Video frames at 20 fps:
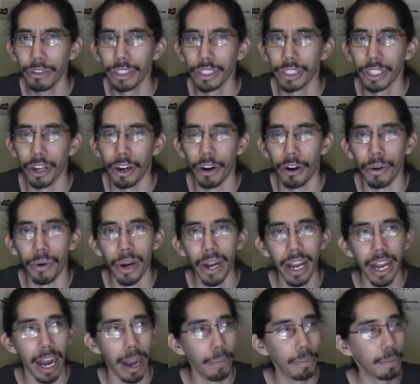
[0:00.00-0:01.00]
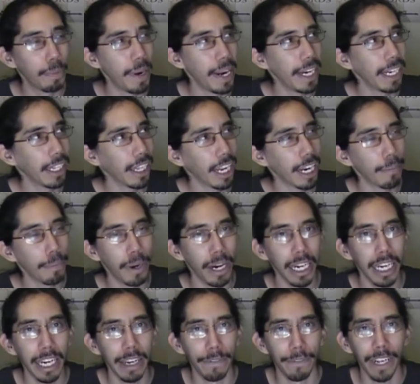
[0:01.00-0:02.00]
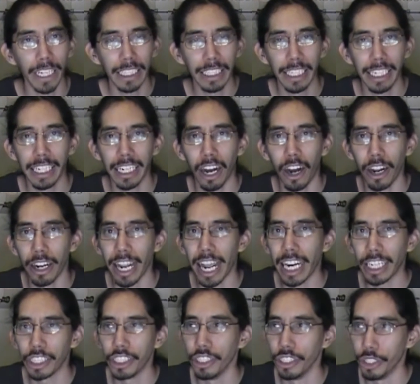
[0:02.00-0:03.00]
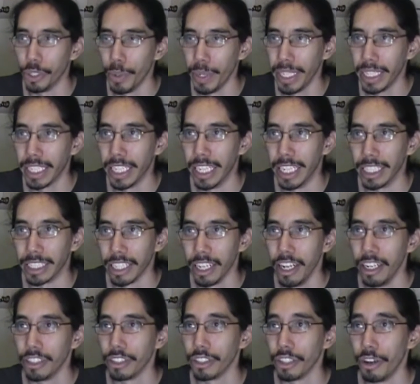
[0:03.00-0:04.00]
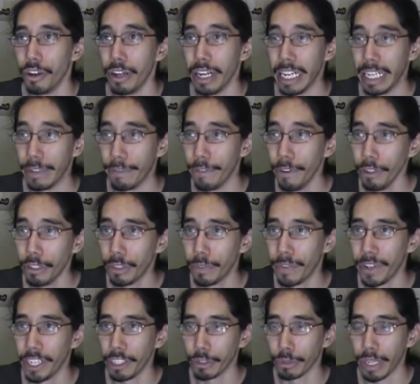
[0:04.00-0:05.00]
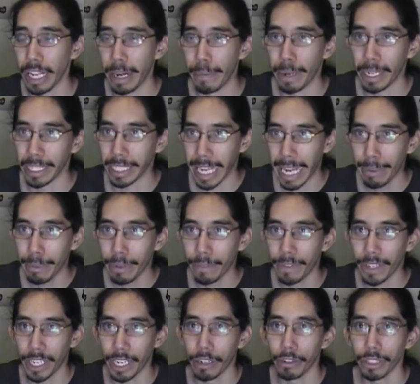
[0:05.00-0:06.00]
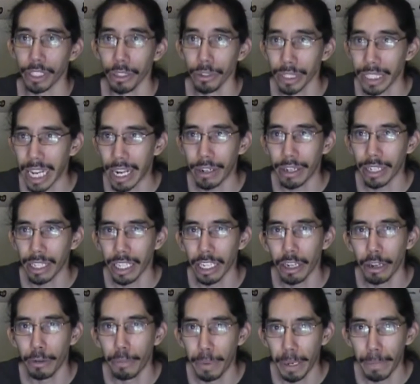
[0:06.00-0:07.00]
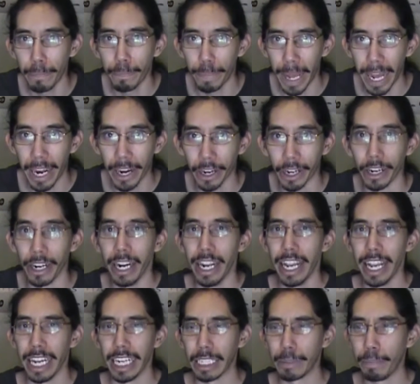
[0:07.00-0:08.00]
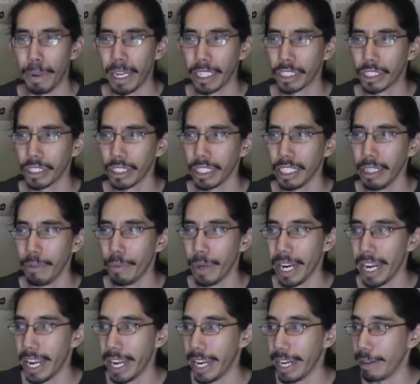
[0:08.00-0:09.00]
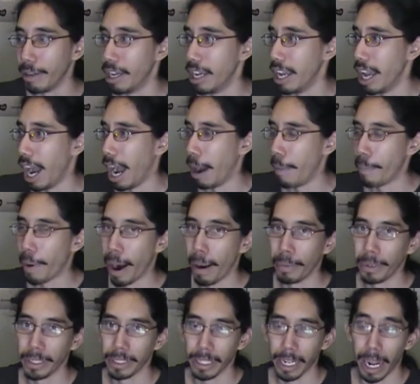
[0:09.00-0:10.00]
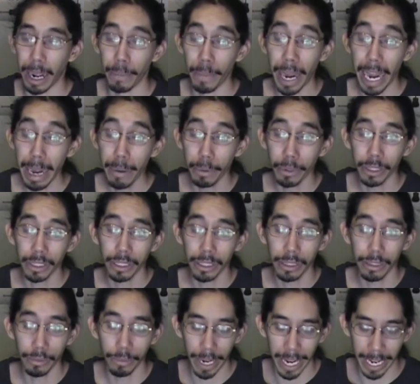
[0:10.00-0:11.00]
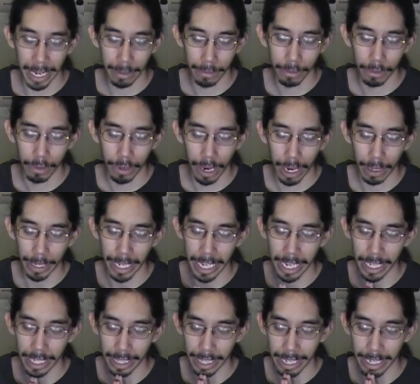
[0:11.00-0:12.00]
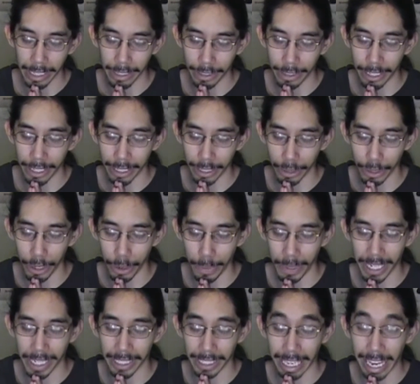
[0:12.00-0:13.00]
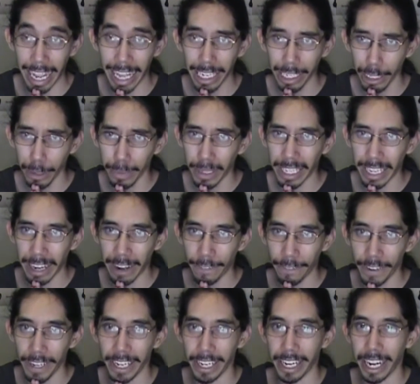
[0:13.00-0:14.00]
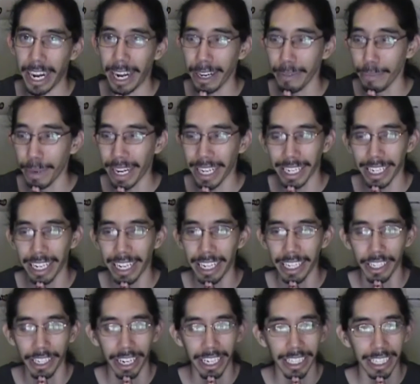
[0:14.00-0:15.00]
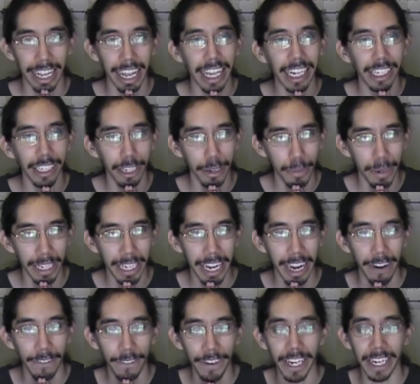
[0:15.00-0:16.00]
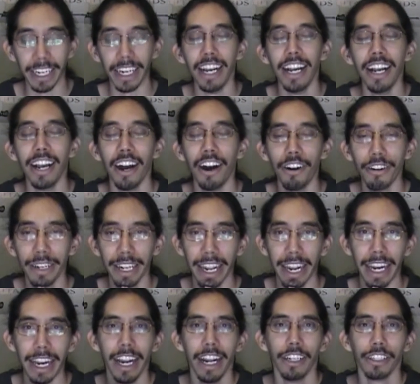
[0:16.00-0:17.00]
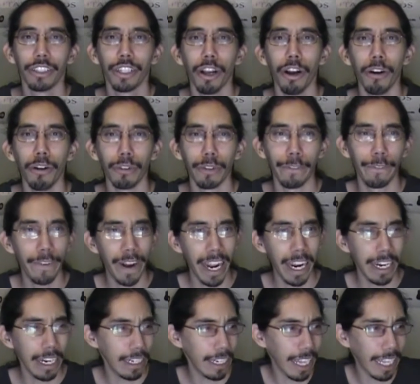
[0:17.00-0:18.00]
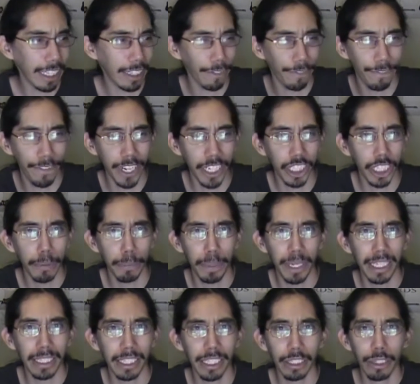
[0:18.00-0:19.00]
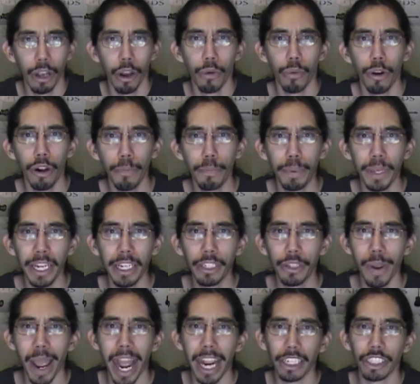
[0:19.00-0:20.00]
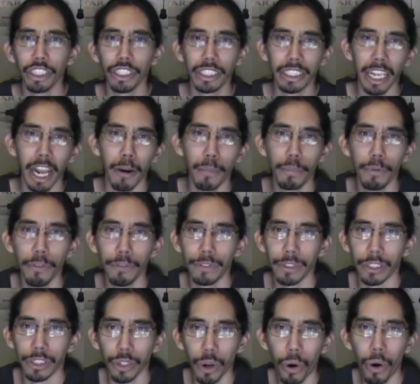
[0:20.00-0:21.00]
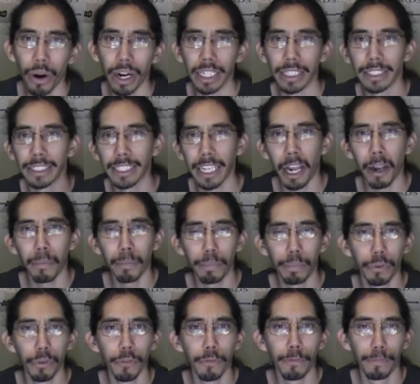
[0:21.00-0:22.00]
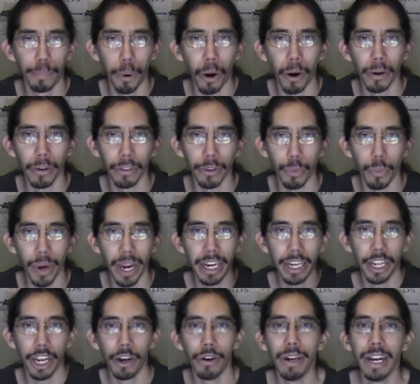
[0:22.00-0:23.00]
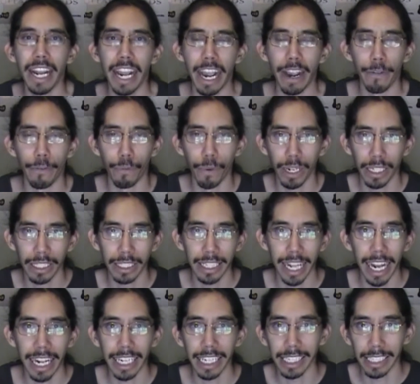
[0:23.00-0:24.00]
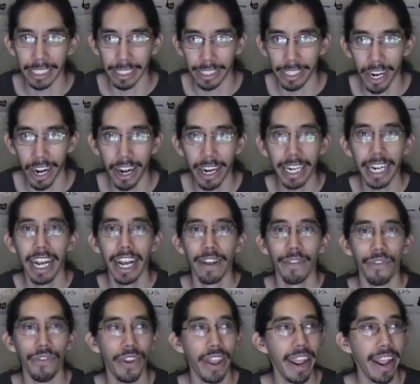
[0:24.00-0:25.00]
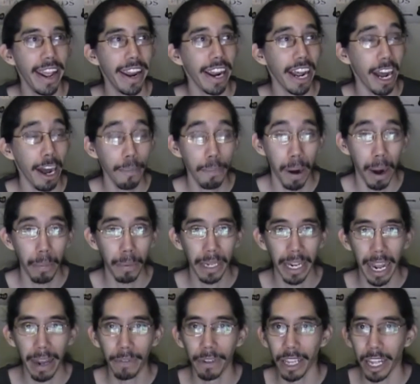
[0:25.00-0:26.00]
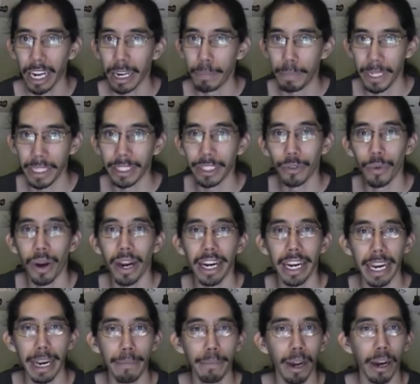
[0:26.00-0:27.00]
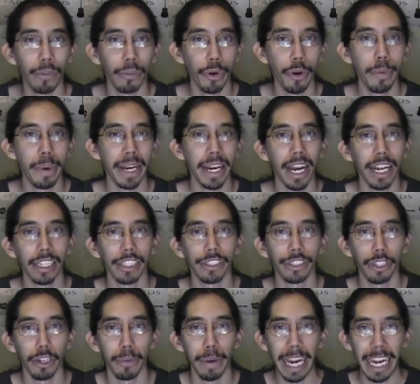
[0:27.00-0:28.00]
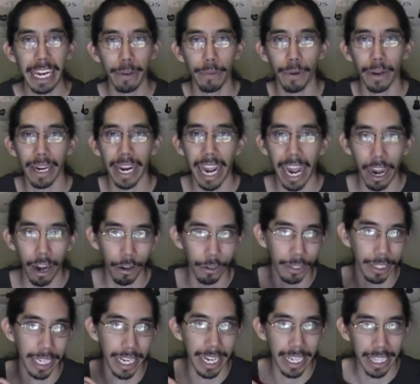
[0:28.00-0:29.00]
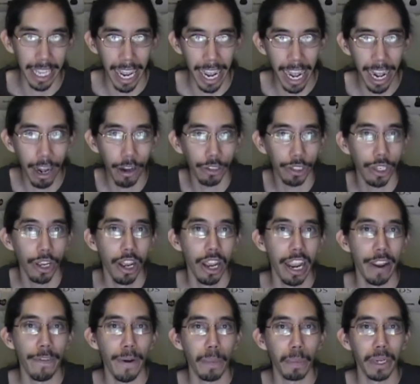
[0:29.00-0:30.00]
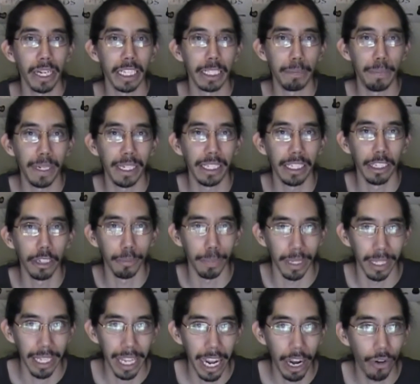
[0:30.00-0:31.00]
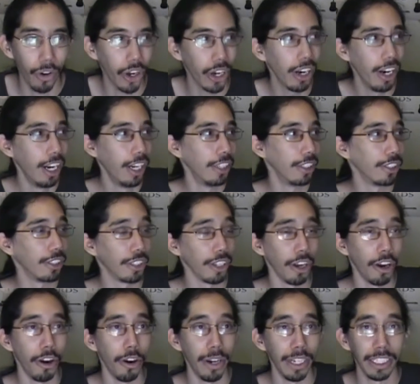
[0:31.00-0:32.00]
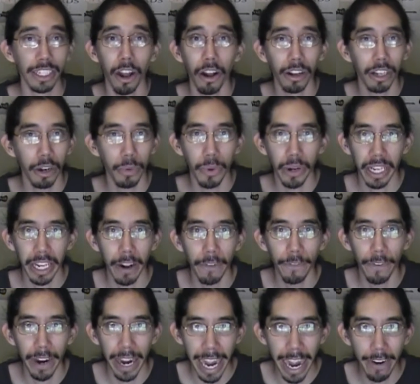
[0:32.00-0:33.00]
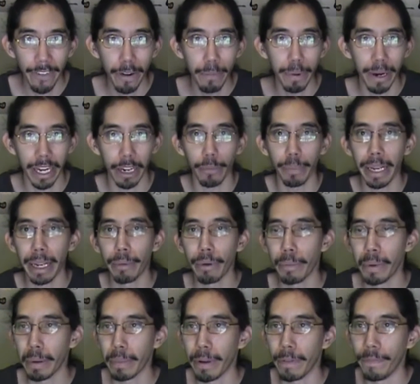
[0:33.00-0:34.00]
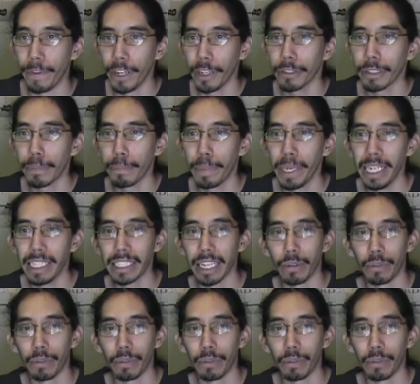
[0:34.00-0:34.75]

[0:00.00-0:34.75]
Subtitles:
So I'm spending a lot of money investing on actually doing this, so in the future videos, in my gaming videos, it'll sound a little bit better, and especially when I'm able to wait. I need to think this through because I had a little bit of caffeine. I'm not gonna lie to you guys. I had a little bit of caffeine. Okay, so the finishing pieces would be to actually soundproof the door and soundproof part of the window. And once that is done, then I'll probably have a lot of pieces quiet in my room and not disturb anyone else in the house if I'm going to speak a little bit louder. So it's all going to work out for everybody. I'll be able to make my videos in peace.